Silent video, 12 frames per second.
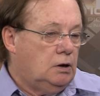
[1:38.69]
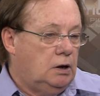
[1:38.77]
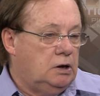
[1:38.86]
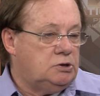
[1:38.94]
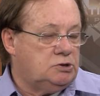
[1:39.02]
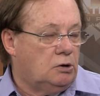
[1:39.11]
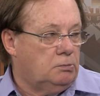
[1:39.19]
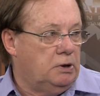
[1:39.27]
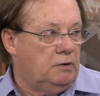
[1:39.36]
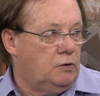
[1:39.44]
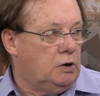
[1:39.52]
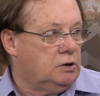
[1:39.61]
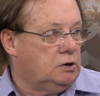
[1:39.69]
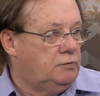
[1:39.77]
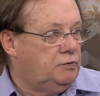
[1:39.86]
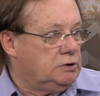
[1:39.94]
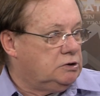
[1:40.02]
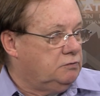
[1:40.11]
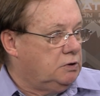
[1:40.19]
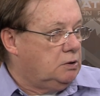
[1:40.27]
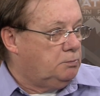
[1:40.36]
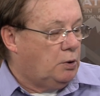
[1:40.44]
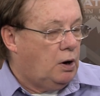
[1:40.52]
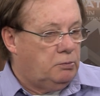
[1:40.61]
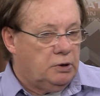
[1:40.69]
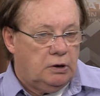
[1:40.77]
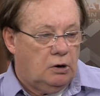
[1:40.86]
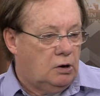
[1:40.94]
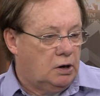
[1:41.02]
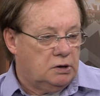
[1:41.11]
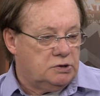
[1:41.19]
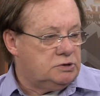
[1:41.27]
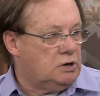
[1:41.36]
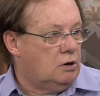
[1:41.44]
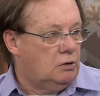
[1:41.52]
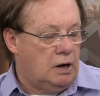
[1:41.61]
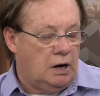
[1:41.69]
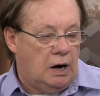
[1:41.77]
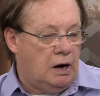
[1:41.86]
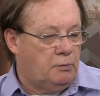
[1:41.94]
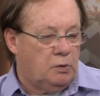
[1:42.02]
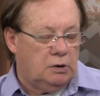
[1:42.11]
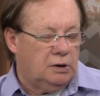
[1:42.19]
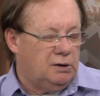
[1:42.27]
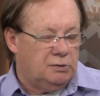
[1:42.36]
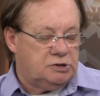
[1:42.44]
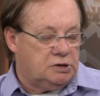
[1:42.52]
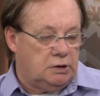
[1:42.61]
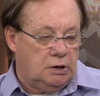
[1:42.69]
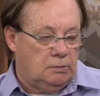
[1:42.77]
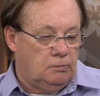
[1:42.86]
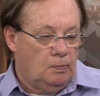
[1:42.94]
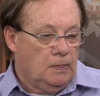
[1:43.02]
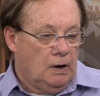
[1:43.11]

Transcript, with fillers: he's going to be a very good defensive end, probably at Arkansas. I, I really see him.